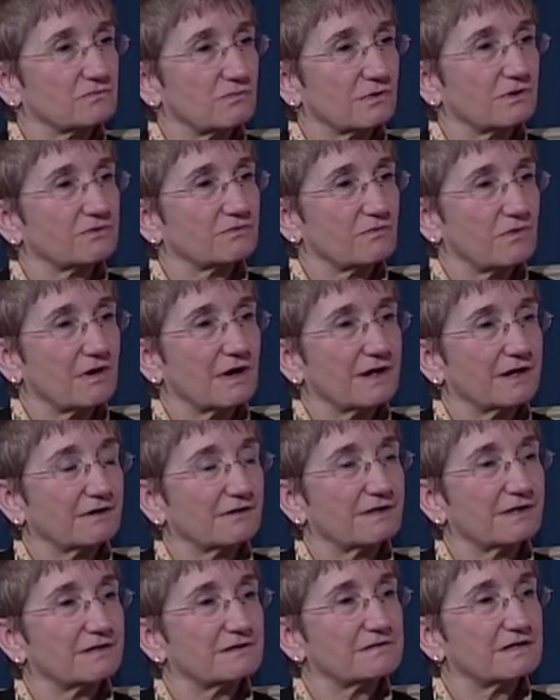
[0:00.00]
worthwhile.
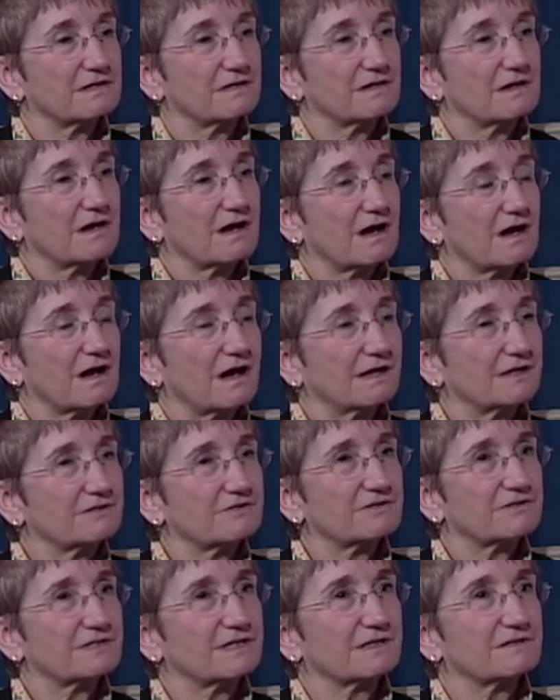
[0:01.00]
And I
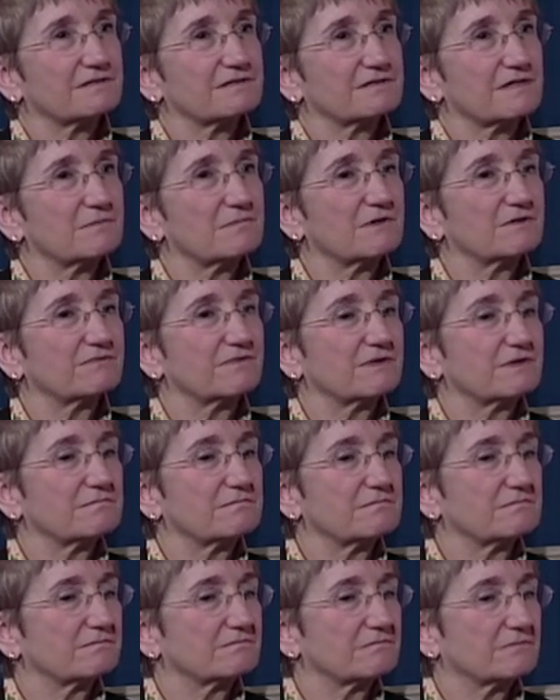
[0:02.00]
understand some of
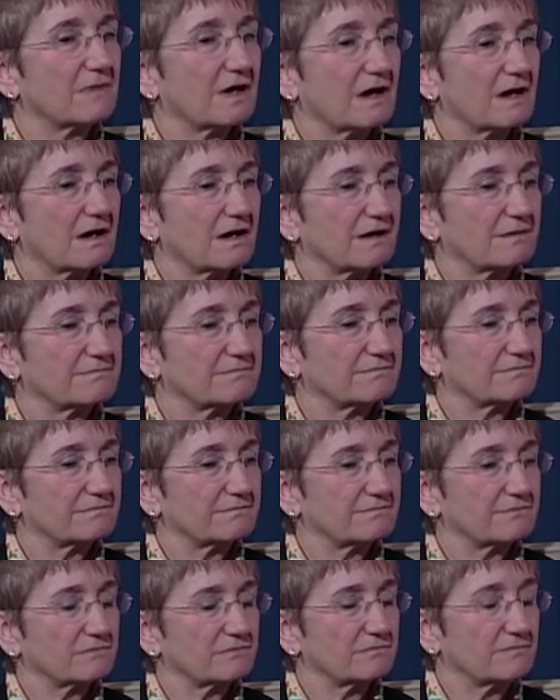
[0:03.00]
them,
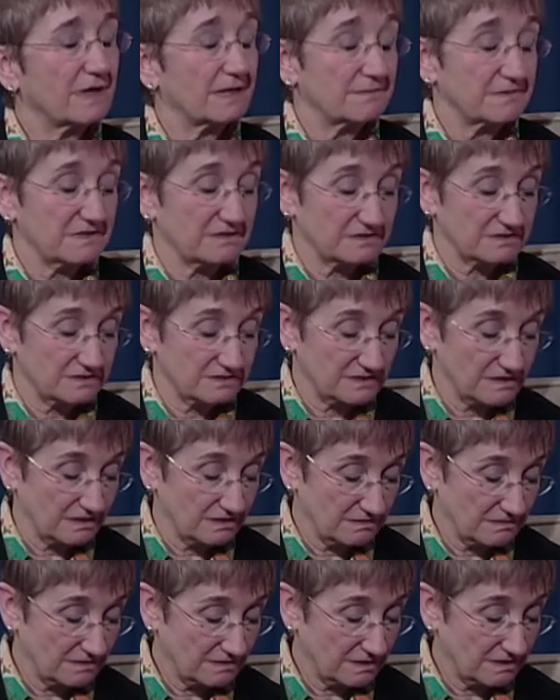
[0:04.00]
maybe this is
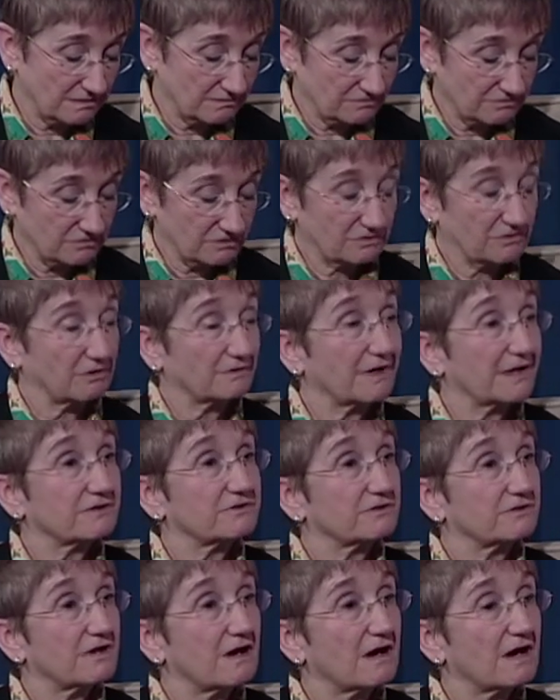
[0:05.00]
correct
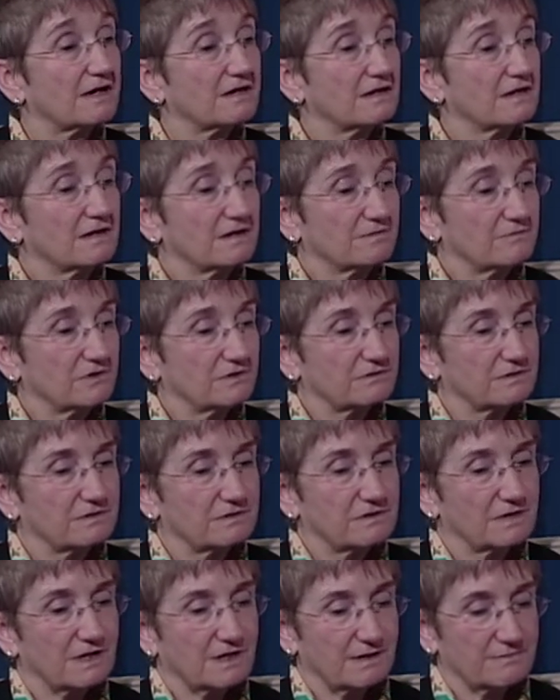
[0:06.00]
or not, you
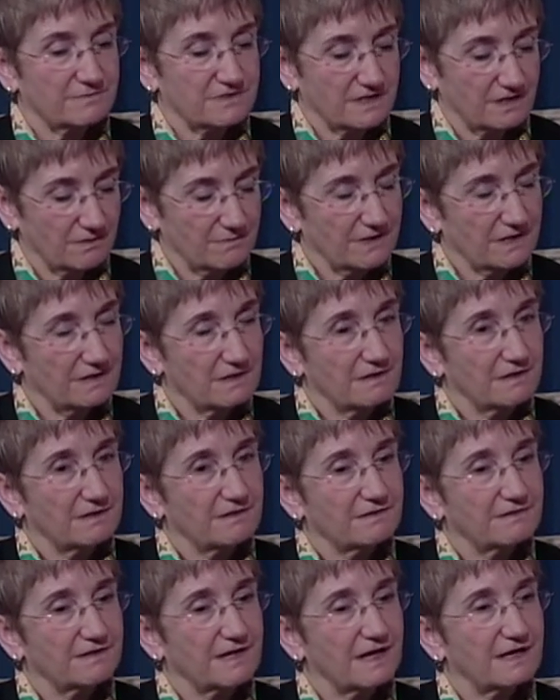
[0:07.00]
can tell me,
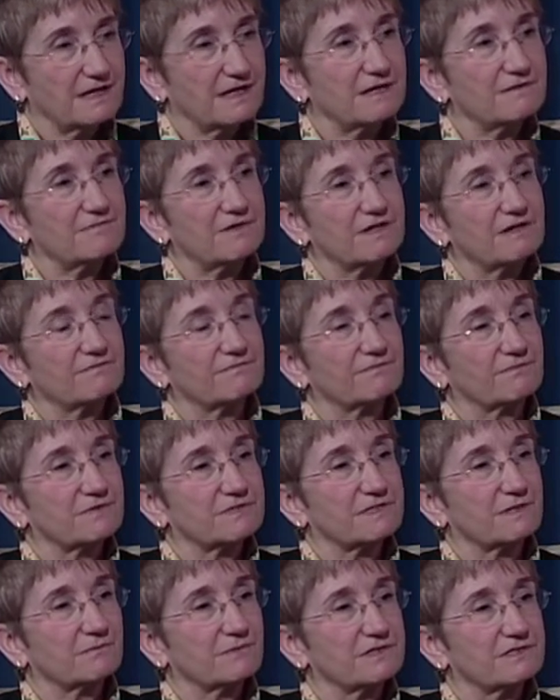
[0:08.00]
that even if for
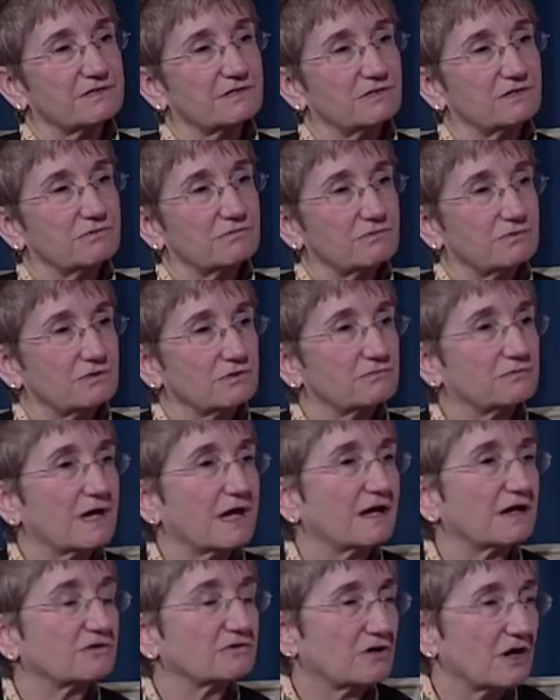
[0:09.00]
some reason you
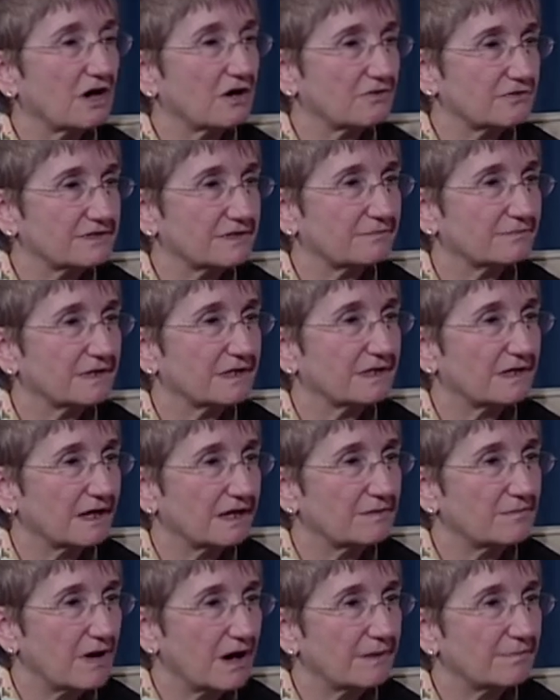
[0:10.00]
can't go, something
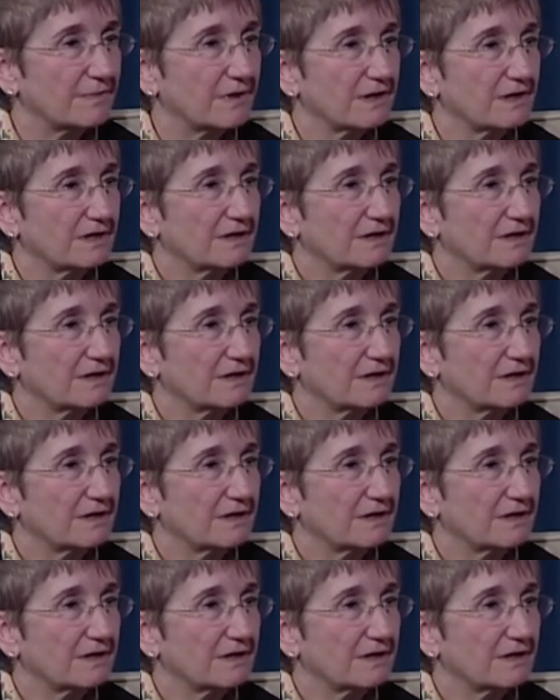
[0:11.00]
came up,